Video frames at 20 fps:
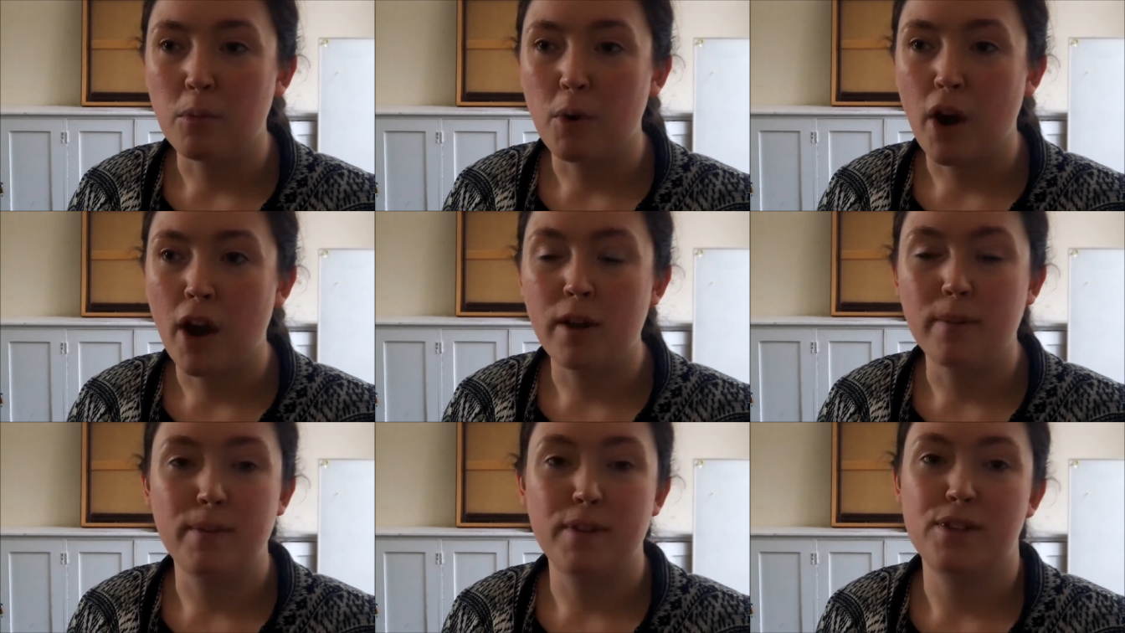we're
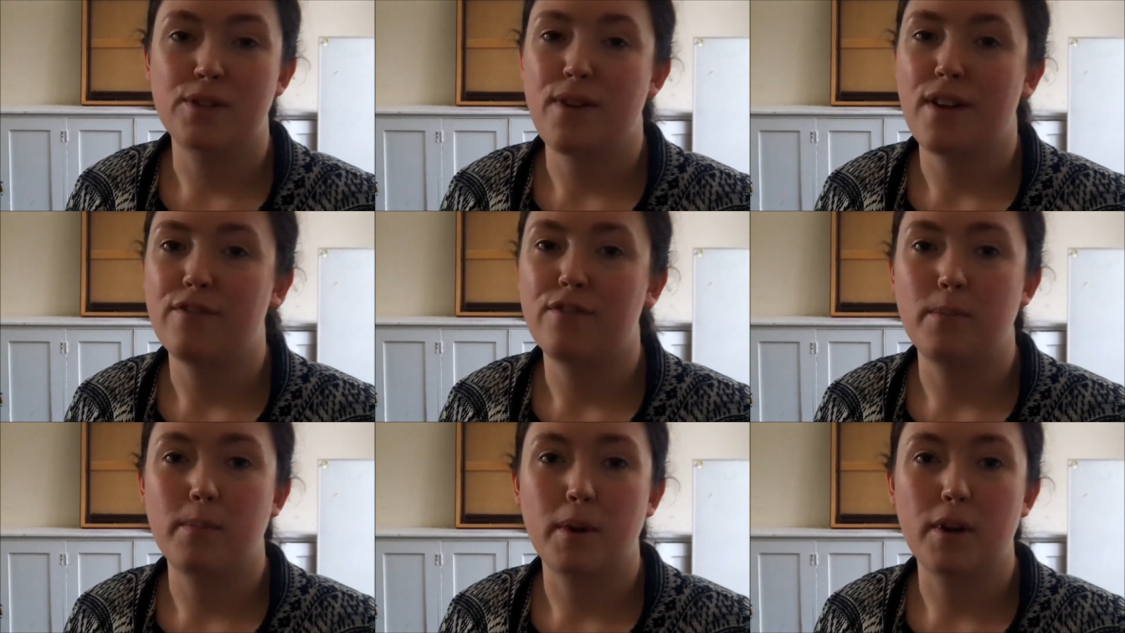open to
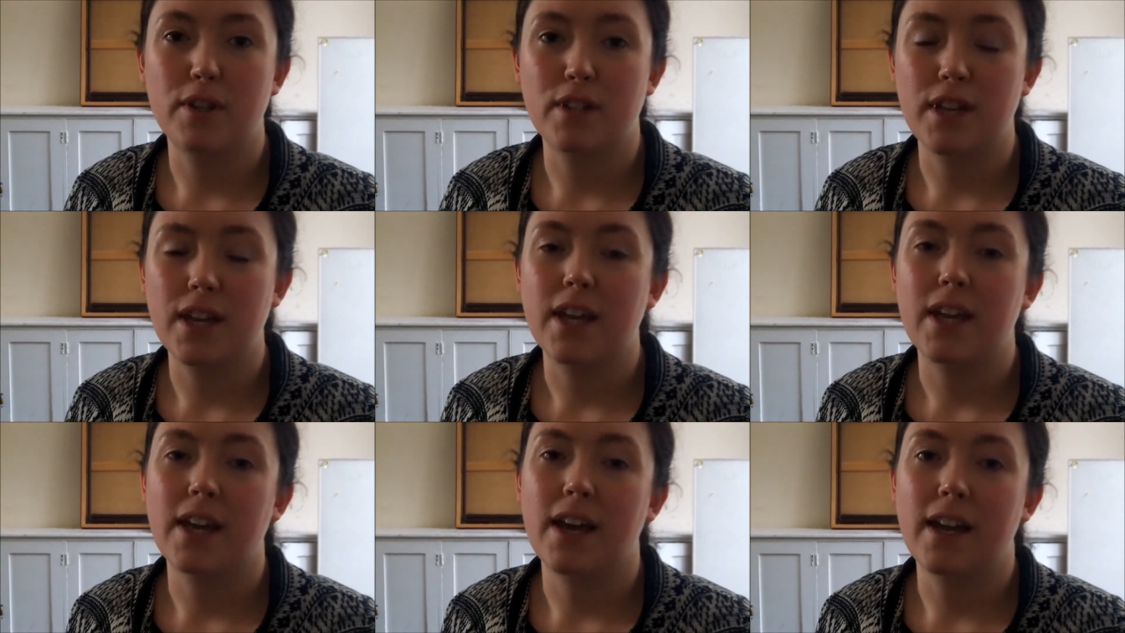
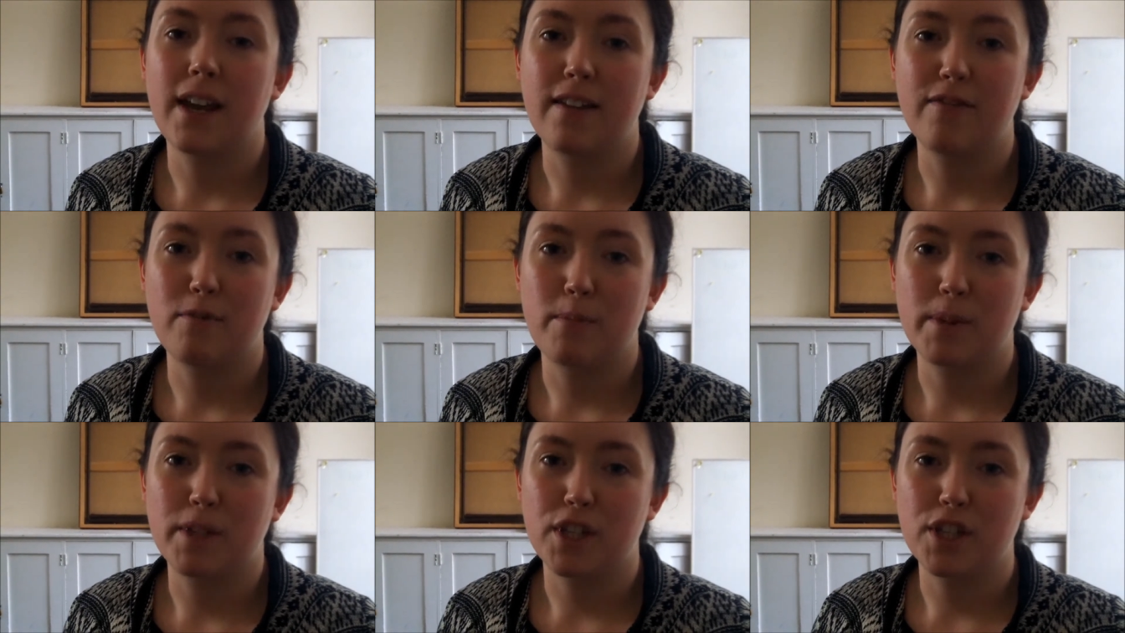everybody and
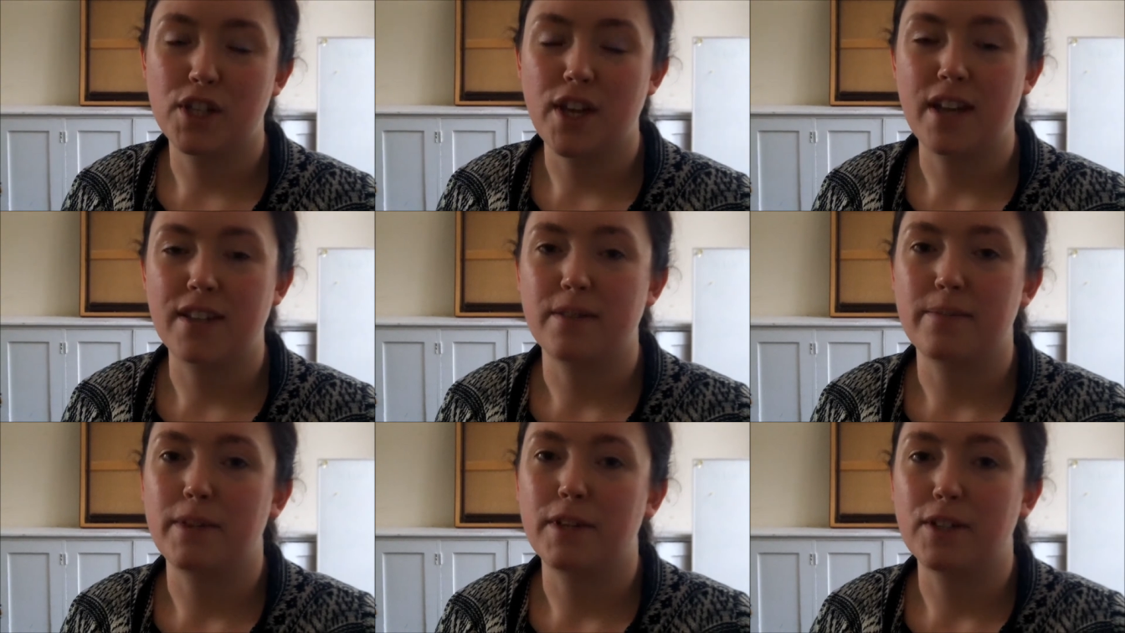everybody
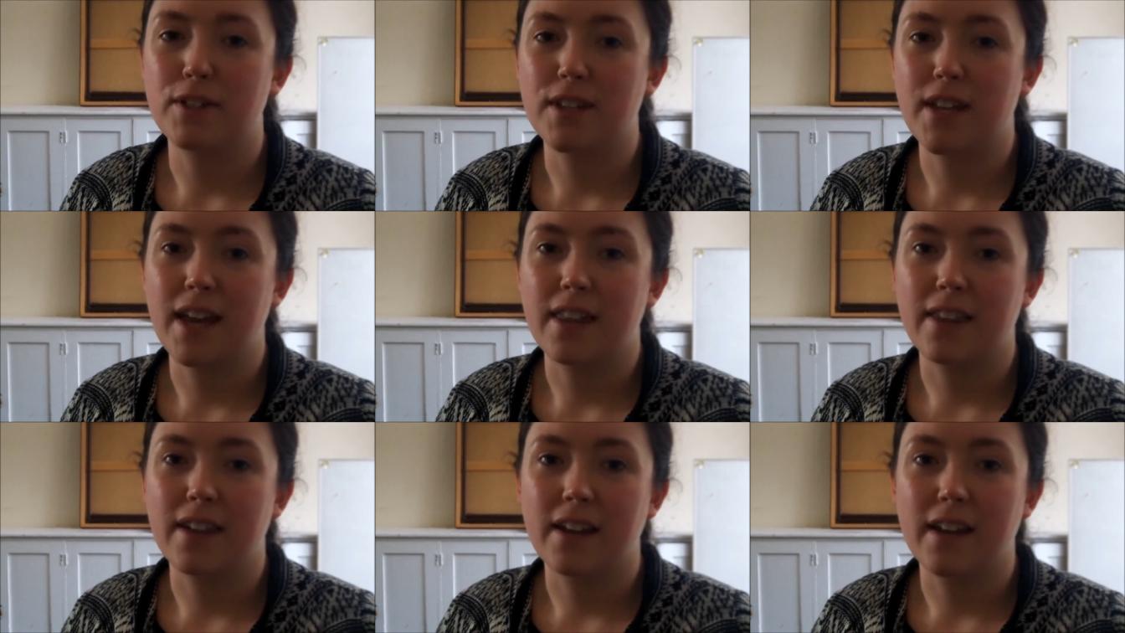shares a meal
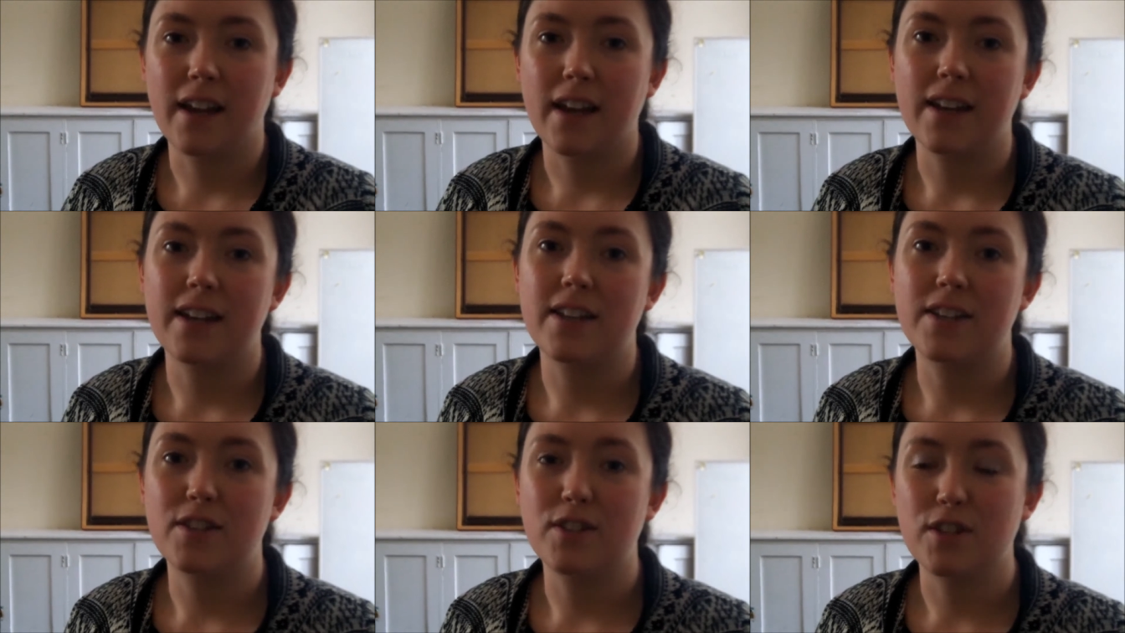together
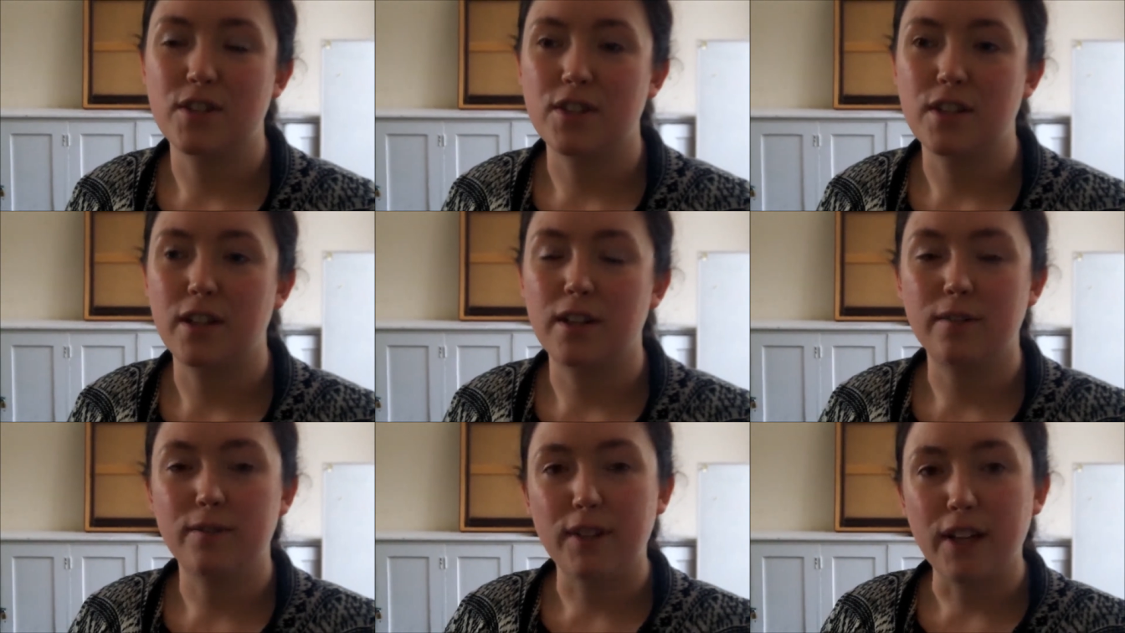and it's just
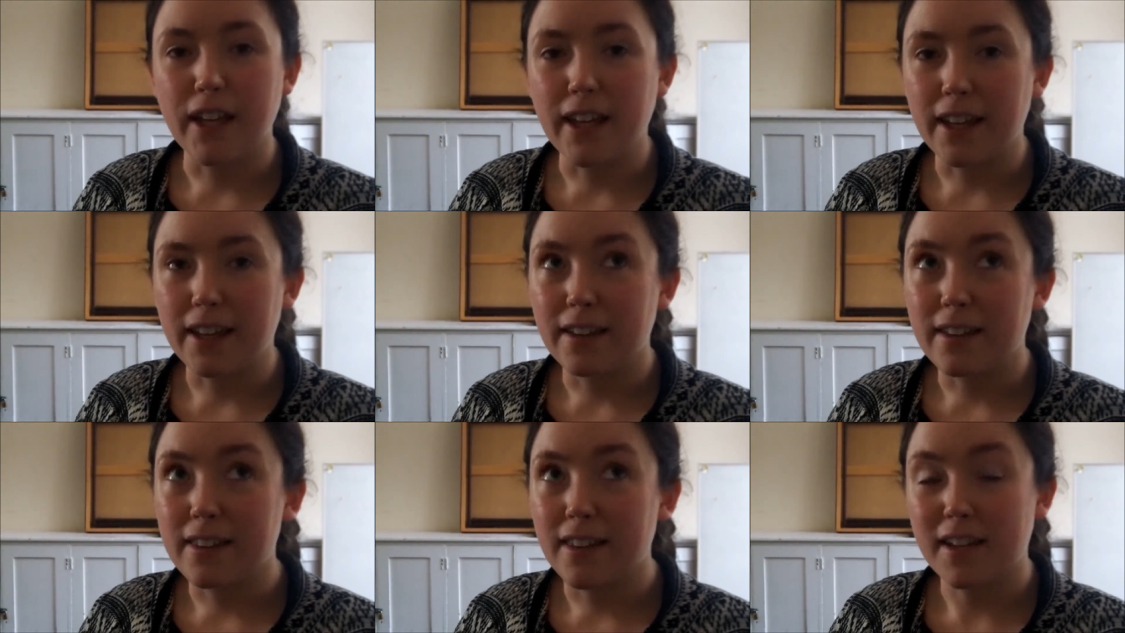a
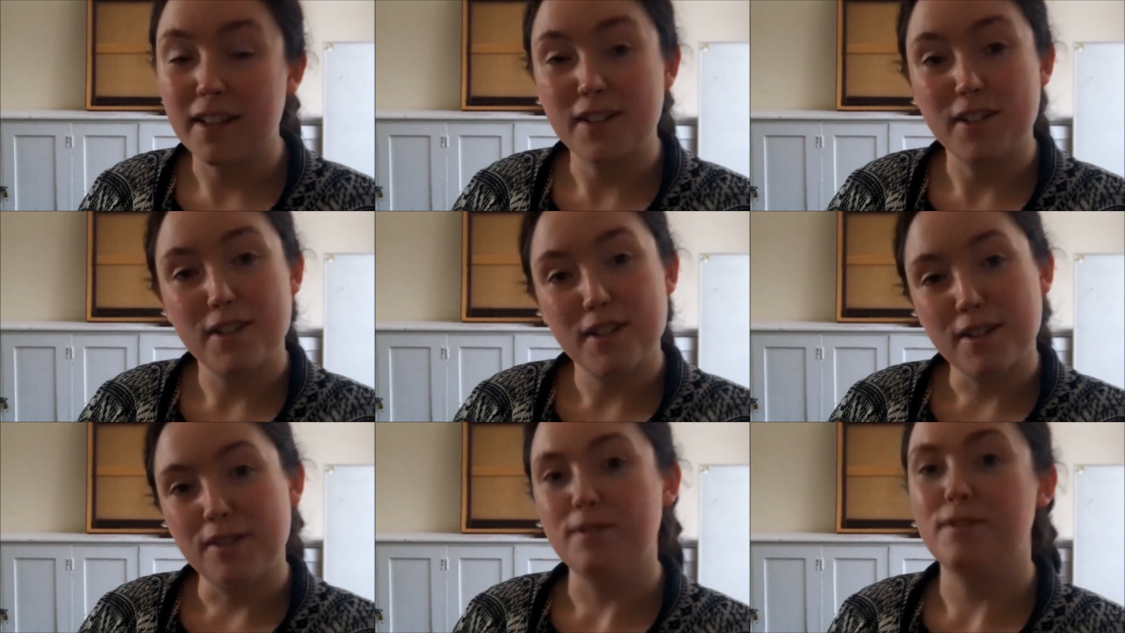lovely thing to
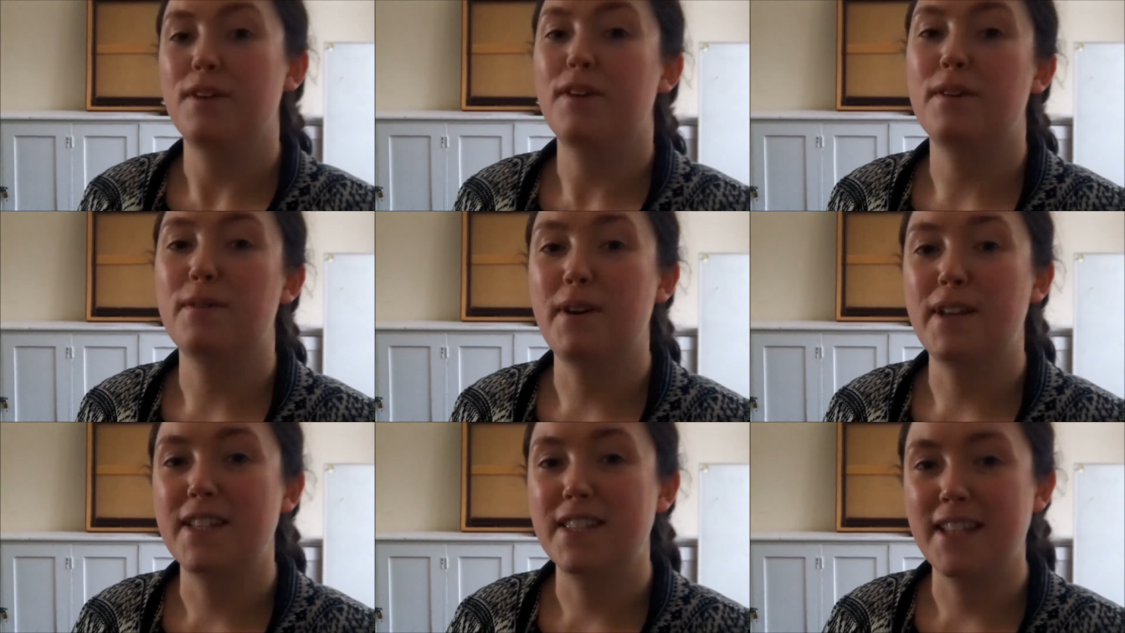do on
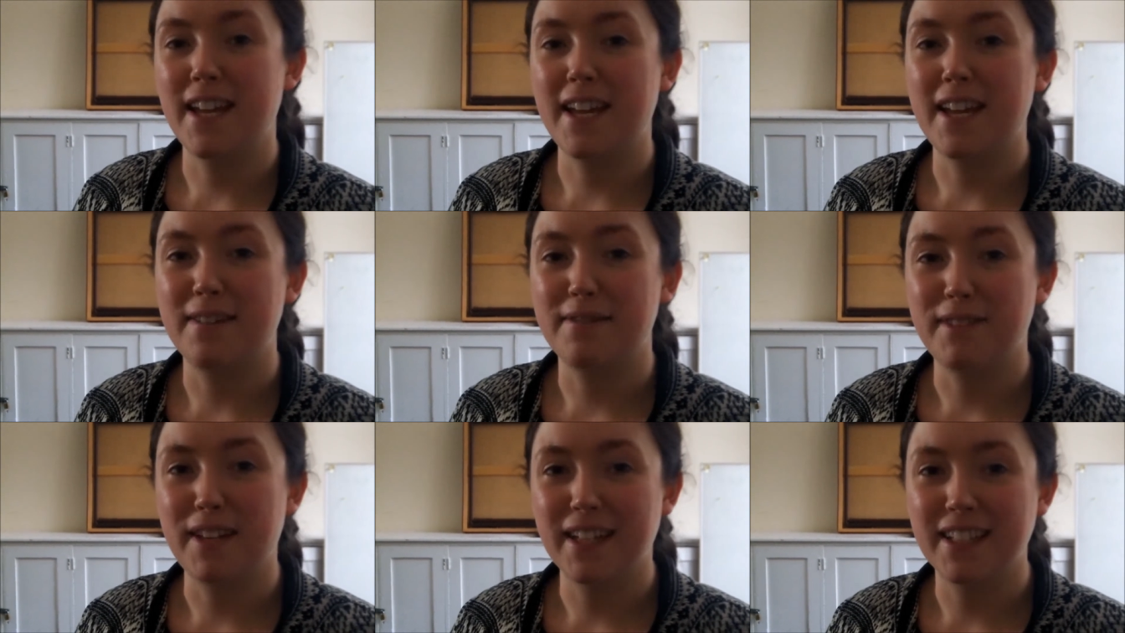a Wednesday
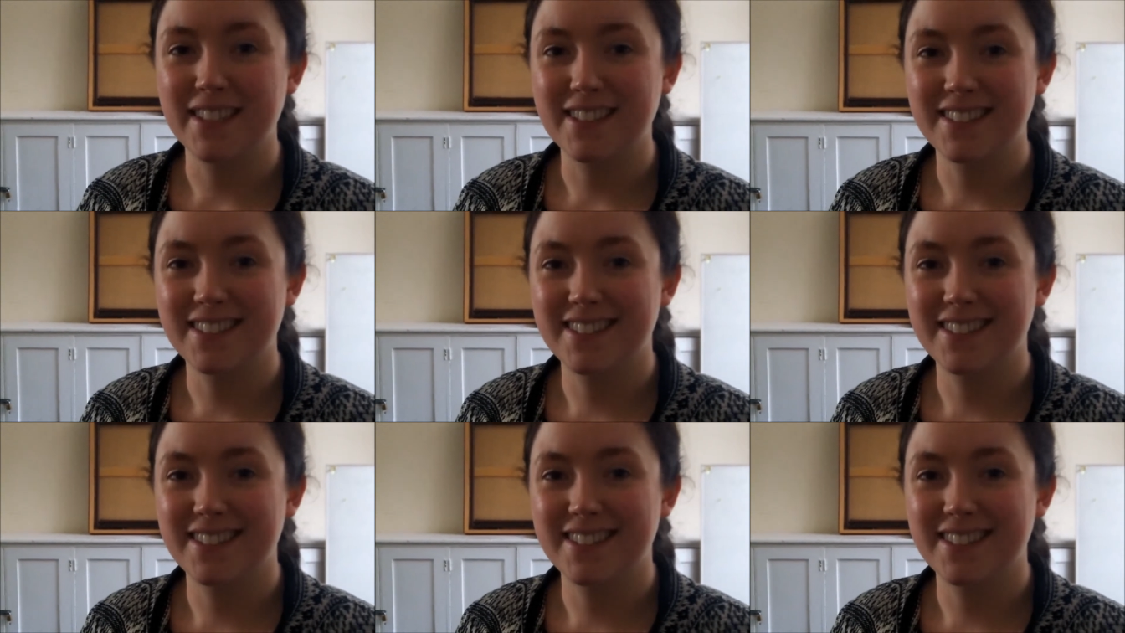evening.